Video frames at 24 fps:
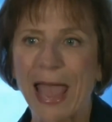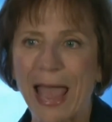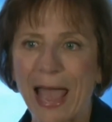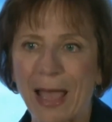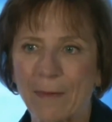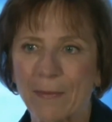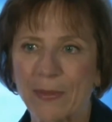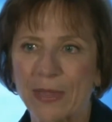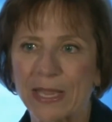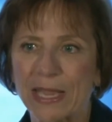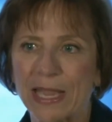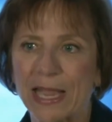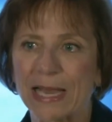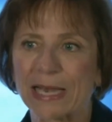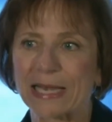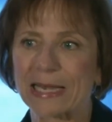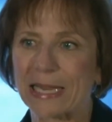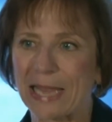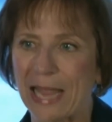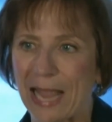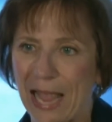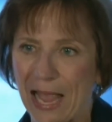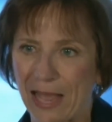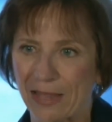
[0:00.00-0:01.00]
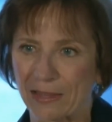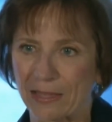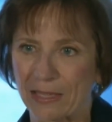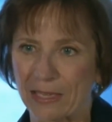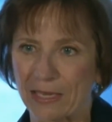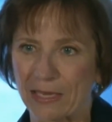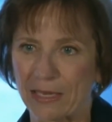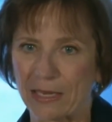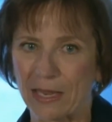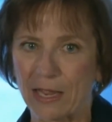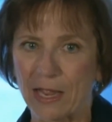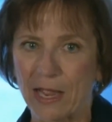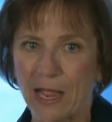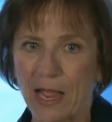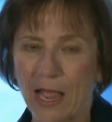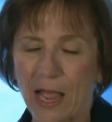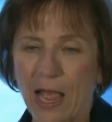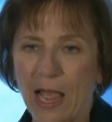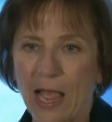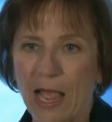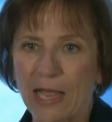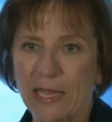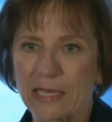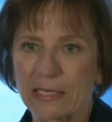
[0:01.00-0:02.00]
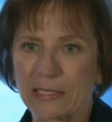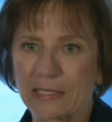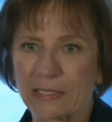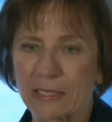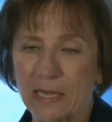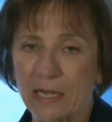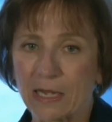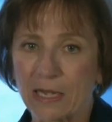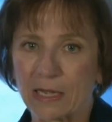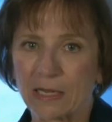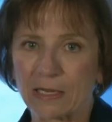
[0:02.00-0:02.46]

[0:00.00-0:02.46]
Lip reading: Abby and Kathy as